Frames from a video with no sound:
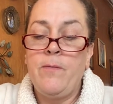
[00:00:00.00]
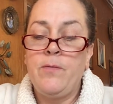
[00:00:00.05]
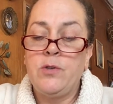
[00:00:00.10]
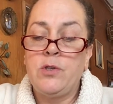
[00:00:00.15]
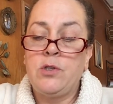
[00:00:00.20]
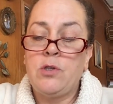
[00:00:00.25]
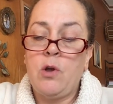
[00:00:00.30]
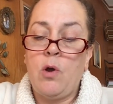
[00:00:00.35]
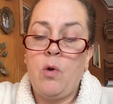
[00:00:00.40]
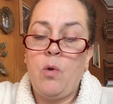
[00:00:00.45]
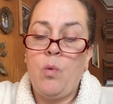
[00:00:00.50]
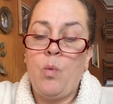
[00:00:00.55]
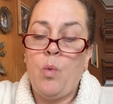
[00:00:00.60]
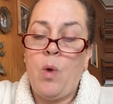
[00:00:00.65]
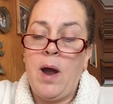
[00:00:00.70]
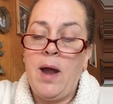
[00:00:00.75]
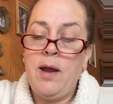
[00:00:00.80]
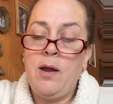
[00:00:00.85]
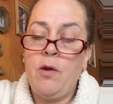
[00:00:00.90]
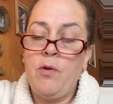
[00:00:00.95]
So
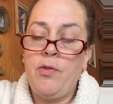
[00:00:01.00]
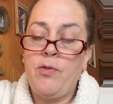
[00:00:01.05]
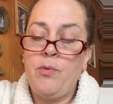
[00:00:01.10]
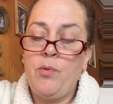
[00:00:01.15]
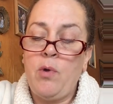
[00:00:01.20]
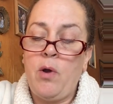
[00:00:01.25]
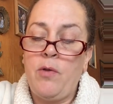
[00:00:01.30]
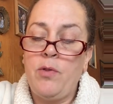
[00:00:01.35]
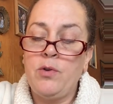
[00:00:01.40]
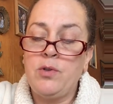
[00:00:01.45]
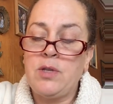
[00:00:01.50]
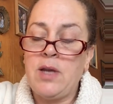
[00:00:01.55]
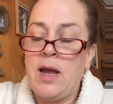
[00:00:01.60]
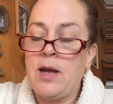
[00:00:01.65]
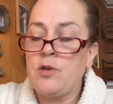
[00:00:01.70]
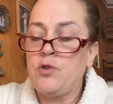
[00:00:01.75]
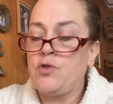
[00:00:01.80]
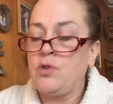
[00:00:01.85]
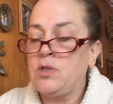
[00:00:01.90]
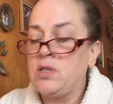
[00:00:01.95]
why go through all those
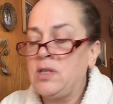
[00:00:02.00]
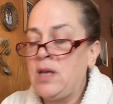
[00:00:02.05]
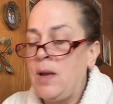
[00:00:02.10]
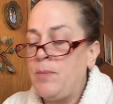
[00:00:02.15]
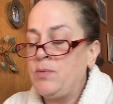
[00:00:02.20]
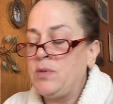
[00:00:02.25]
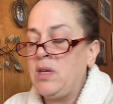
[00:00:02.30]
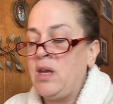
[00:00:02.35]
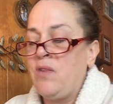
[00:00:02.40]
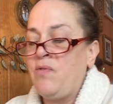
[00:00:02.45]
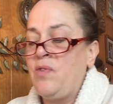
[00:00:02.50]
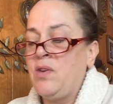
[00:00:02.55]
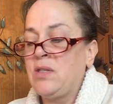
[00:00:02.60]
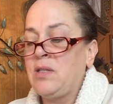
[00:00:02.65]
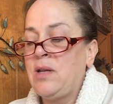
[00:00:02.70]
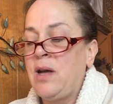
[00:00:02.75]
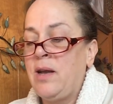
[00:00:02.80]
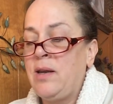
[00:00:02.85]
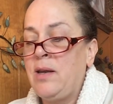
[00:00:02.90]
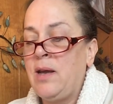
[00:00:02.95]
extra steps if
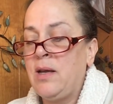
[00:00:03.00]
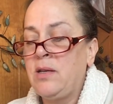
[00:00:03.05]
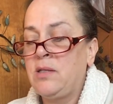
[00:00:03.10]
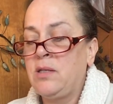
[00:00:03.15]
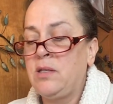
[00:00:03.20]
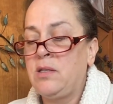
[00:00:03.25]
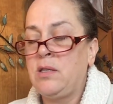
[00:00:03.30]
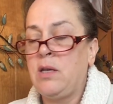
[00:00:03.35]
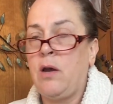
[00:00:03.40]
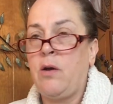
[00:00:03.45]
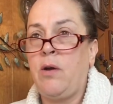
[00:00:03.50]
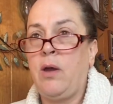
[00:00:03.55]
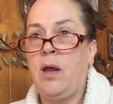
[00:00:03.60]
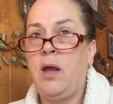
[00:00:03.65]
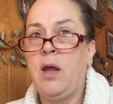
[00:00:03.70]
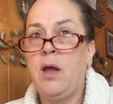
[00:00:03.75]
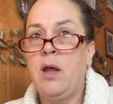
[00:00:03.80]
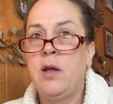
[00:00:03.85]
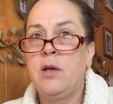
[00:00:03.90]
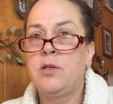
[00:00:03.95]
it's not
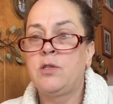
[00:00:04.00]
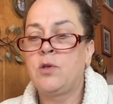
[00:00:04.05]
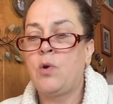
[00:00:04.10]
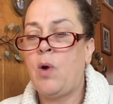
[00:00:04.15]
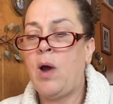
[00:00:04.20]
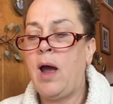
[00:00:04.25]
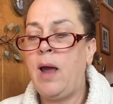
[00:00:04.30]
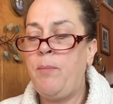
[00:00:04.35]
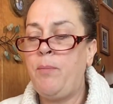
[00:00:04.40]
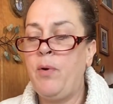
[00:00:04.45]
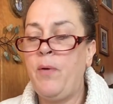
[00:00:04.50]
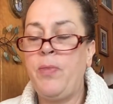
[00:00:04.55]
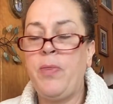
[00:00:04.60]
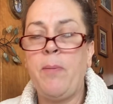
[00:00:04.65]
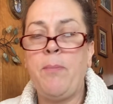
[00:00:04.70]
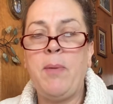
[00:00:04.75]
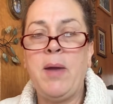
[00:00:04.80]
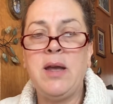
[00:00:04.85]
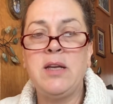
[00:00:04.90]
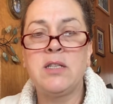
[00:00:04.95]
necessary? So I put
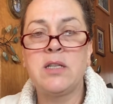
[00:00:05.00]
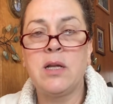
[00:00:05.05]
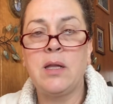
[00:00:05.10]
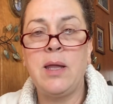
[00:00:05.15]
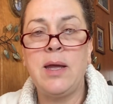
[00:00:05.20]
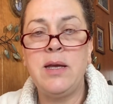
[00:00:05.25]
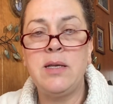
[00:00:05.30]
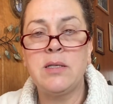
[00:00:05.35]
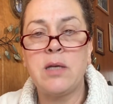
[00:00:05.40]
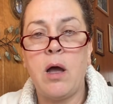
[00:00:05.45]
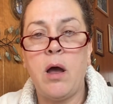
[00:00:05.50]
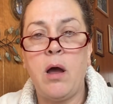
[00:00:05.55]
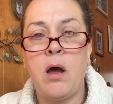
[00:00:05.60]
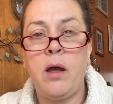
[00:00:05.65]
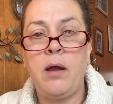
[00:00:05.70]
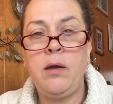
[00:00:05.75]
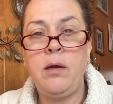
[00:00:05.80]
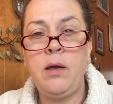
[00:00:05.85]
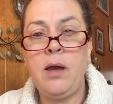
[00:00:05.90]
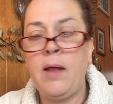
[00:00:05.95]
the base glaze
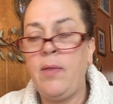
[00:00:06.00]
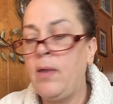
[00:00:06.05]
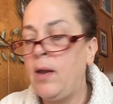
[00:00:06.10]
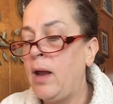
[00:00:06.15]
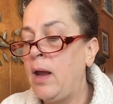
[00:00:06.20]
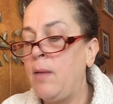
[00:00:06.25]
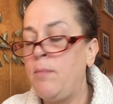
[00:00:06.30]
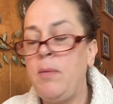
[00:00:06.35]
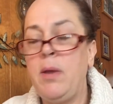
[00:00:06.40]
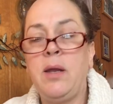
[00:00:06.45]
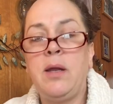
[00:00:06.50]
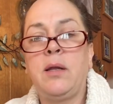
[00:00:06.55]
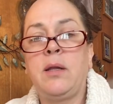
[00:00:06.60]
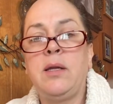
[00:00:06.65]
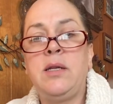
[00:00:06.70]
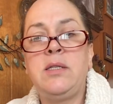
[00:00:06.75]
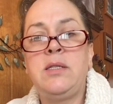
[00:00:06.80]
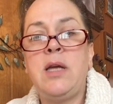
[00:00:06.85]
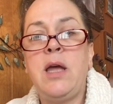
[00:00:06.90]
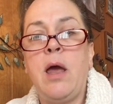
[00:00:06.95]
on and then I
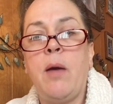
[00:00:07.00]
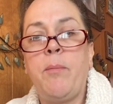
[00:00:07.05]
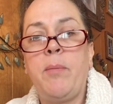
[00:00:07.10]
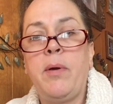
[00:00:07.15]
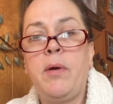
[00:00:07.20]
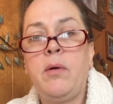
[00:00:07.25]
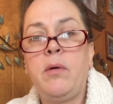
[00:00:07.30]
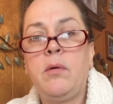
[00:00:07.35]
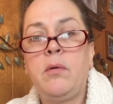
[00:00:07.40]
immediately dip.